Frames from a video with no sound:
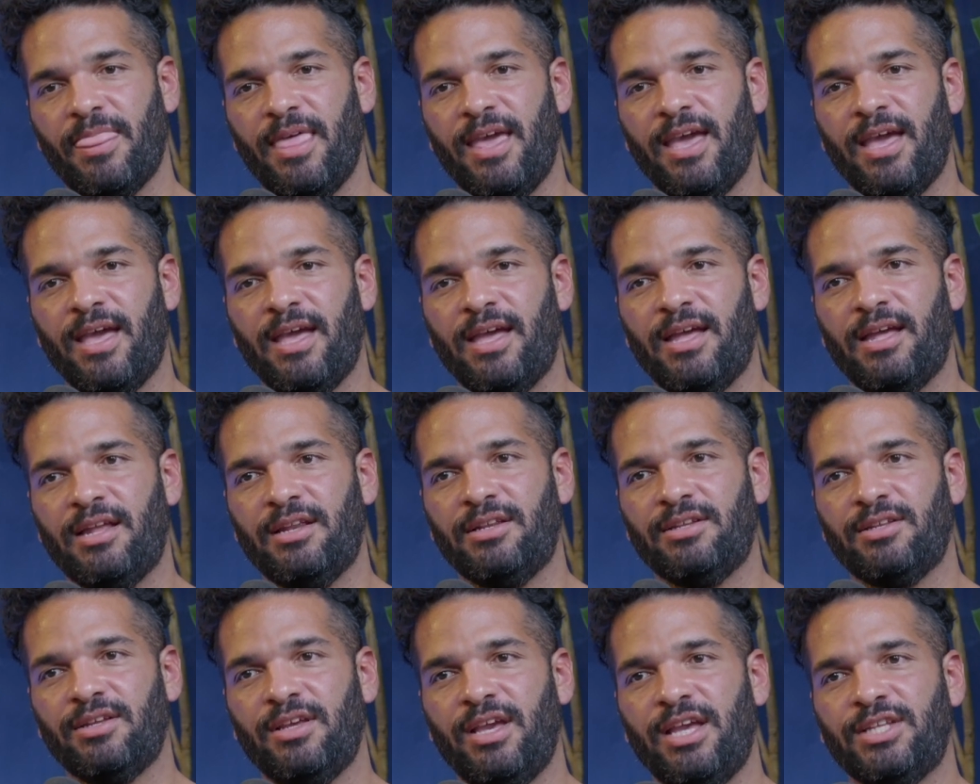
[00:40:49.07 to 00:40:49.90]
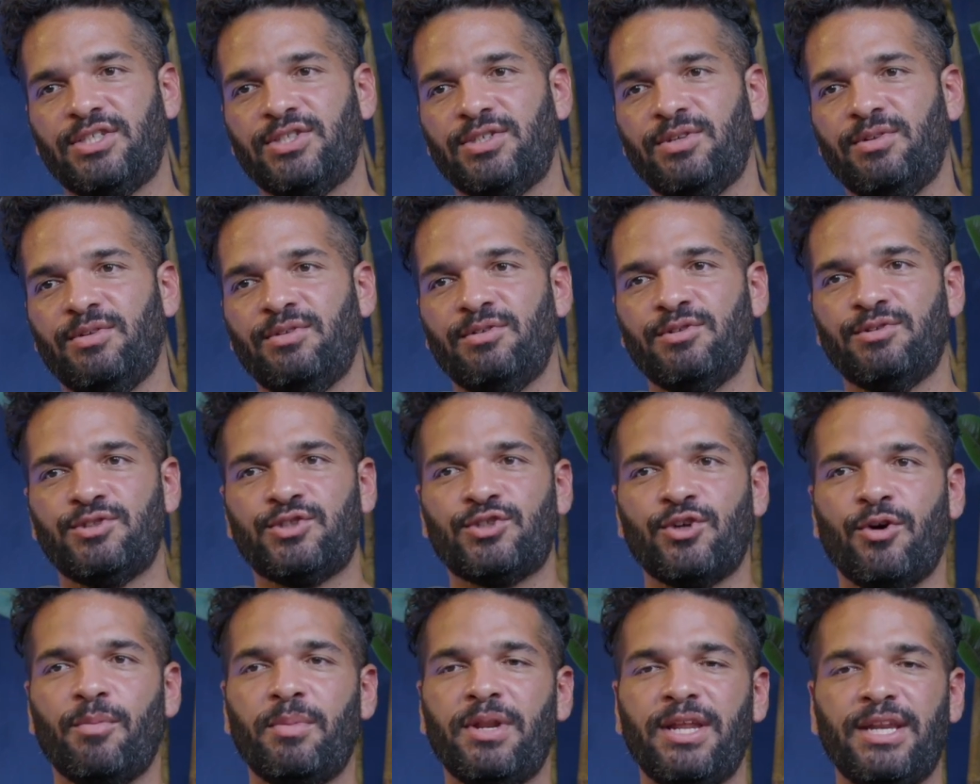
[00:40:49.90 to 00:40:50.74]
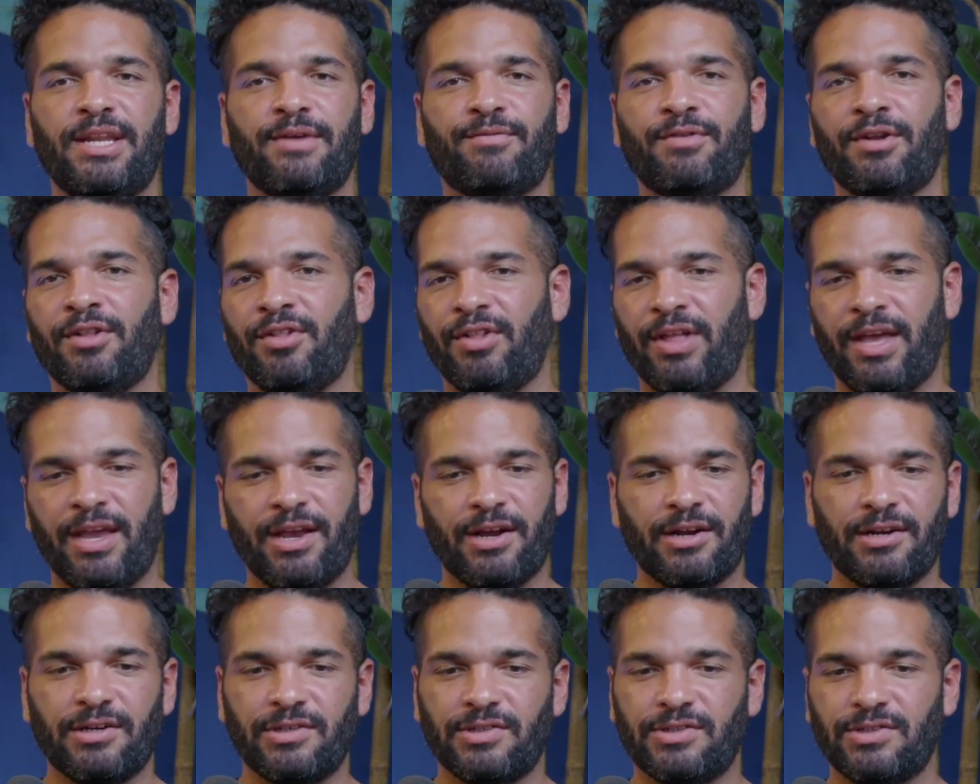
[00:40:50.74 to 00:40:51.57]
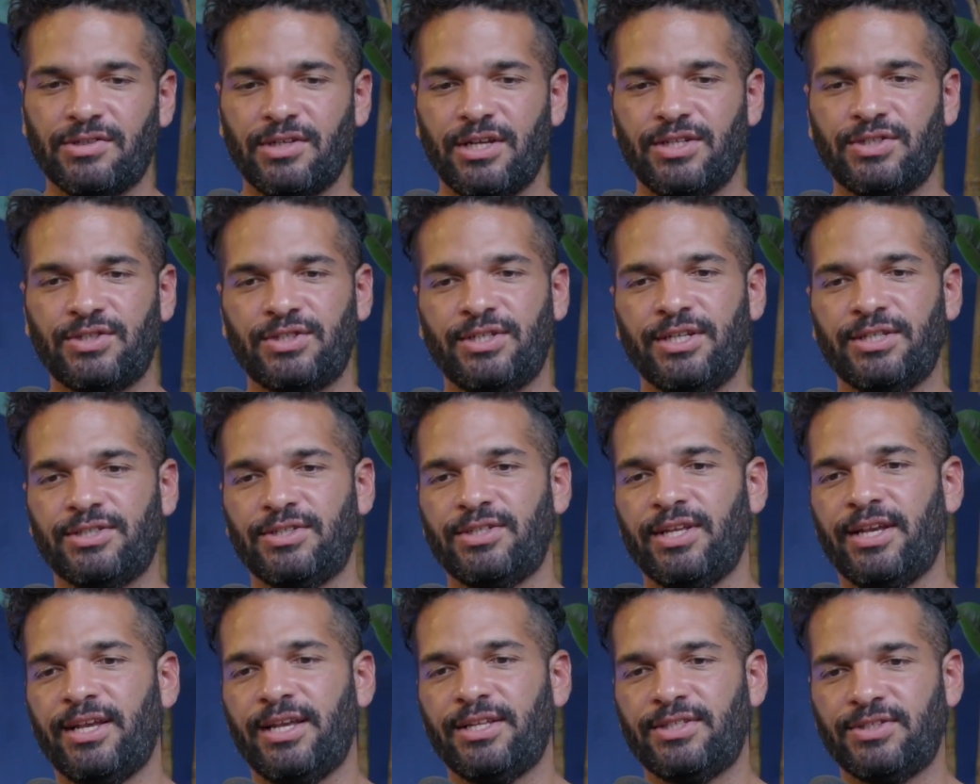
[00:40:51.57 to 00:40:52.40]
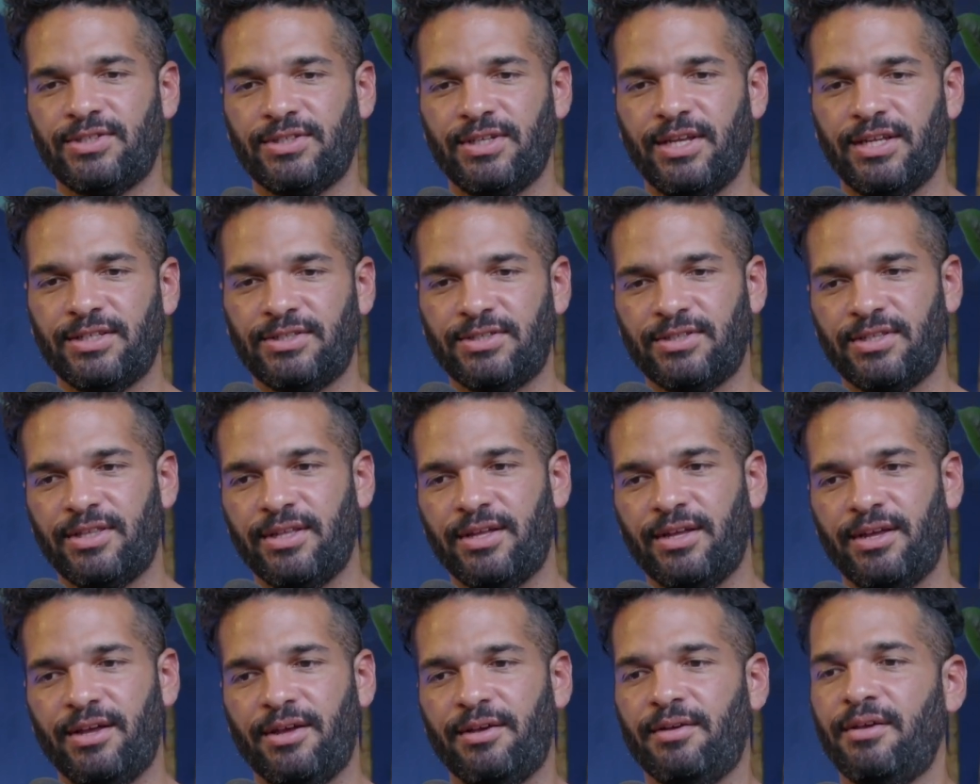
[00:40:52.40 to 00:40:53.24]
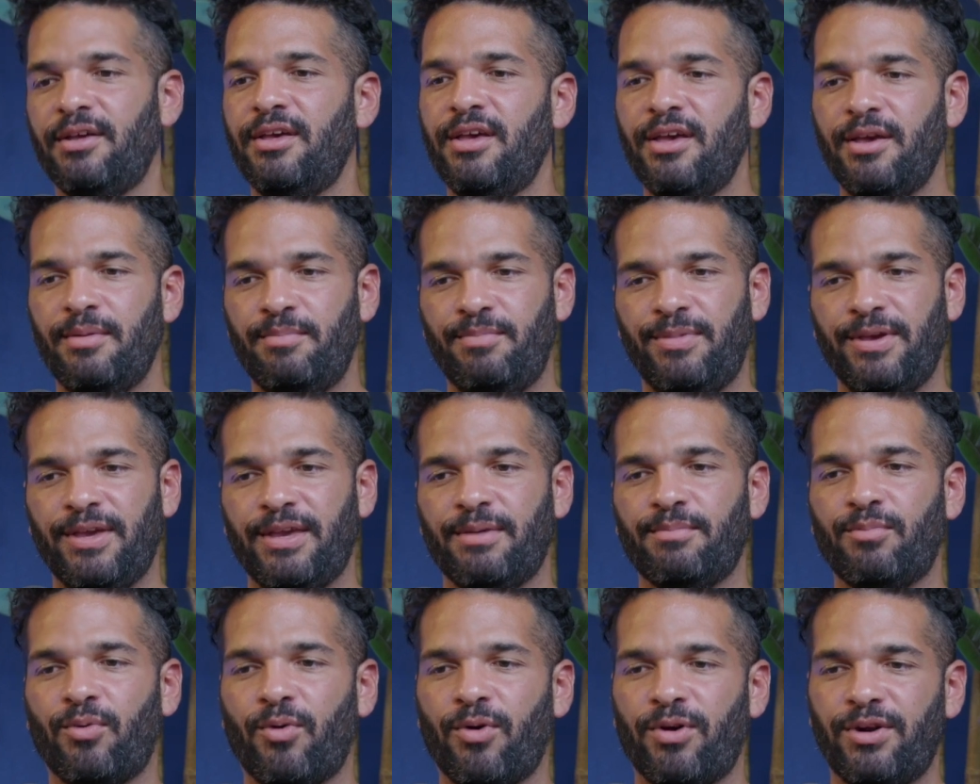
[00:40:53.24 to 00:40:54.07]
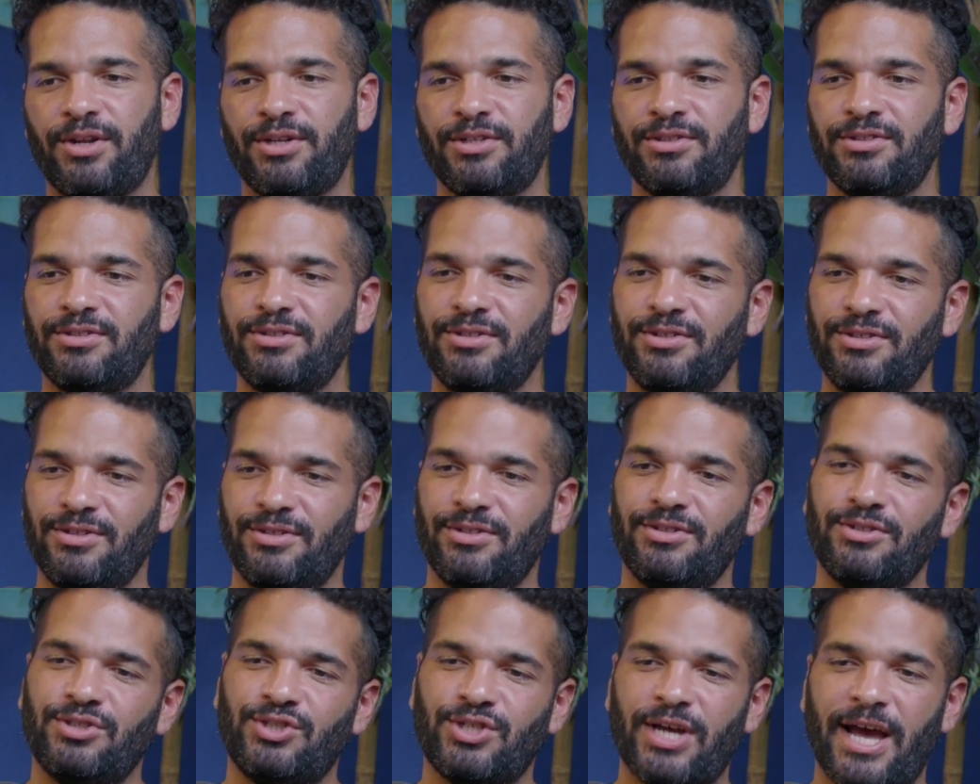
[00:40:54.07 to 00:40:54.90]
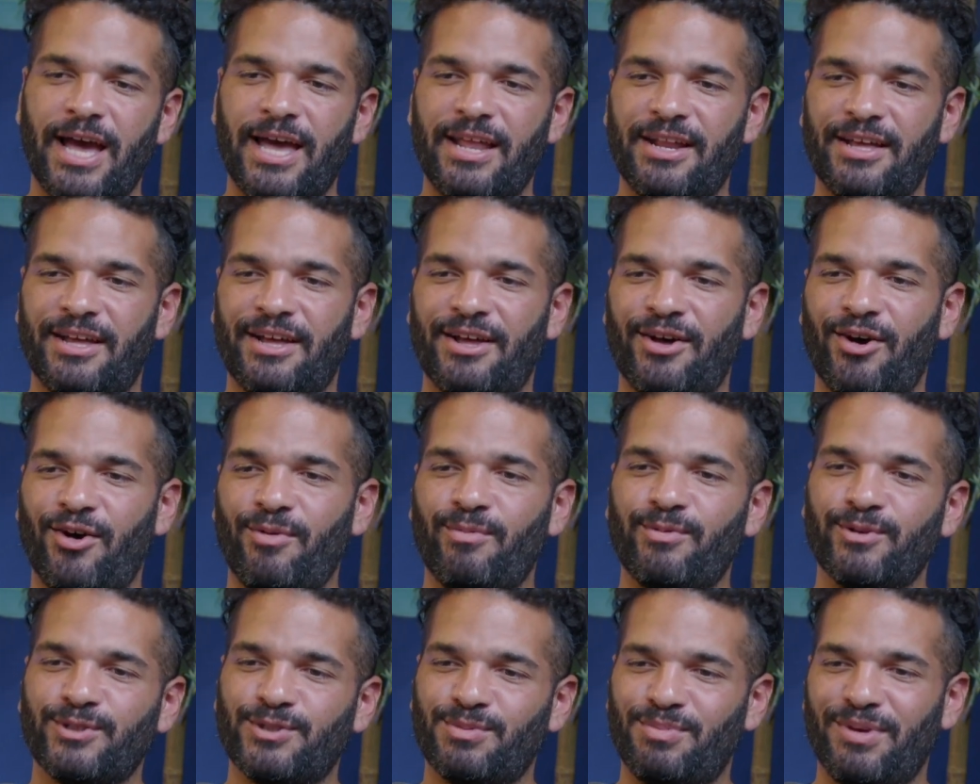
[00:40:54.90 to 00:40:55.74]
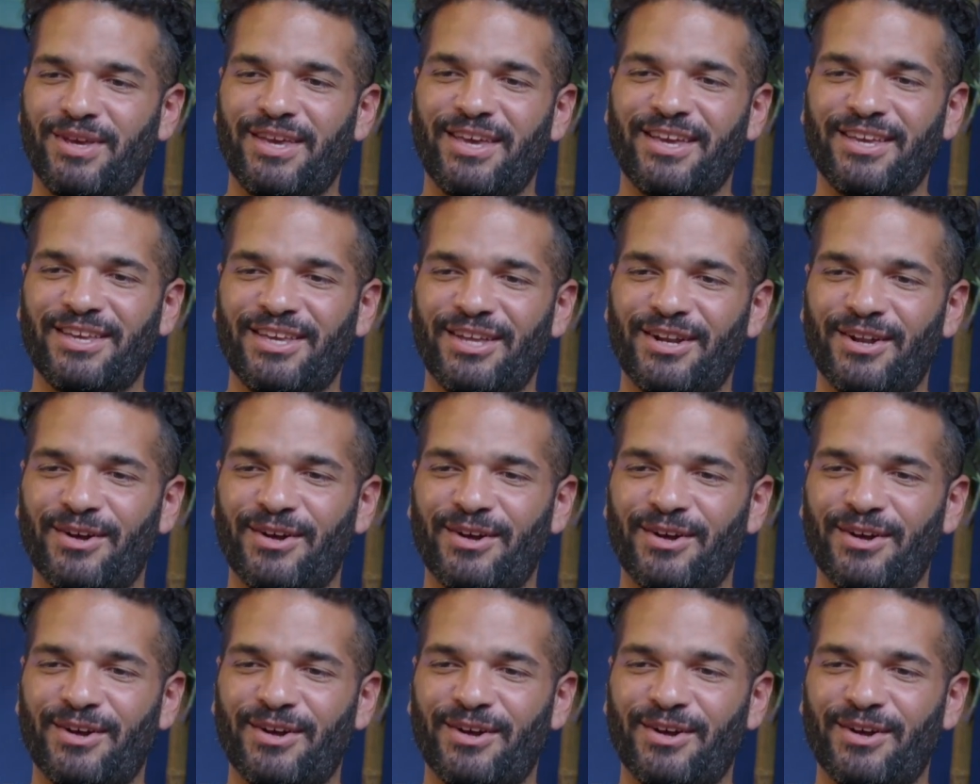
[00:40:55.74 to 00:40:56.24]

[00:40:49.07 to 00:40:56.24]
And it's so many different layers. It's just like it's the being born in China, almost being,